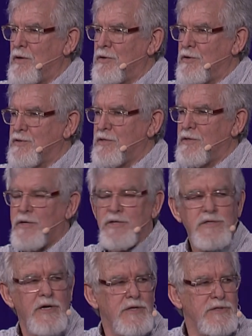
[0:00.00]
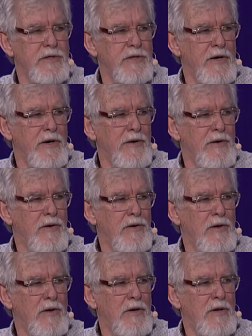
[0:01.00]
Do you see the distinction there?
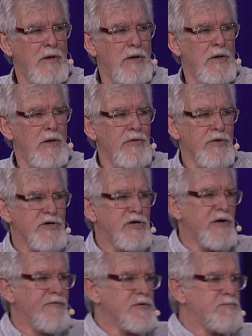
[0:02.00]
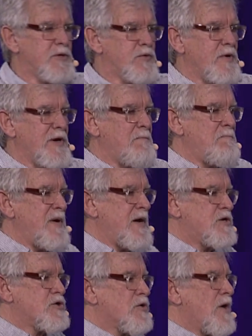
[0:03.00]
There's a difference between me
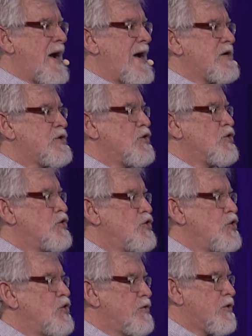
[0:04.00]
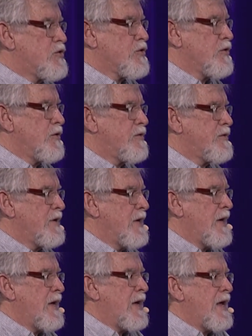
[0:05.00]
trying to do the truth
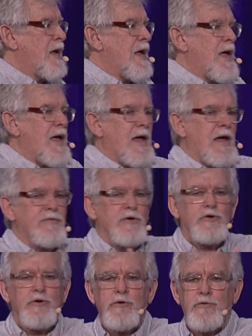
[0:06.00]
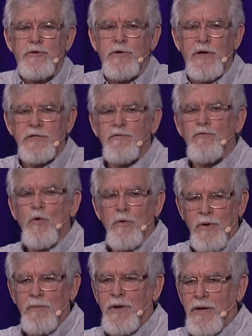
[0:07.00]
and the truth
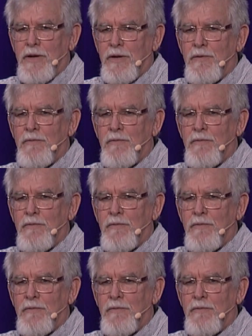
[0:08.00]
transforming me.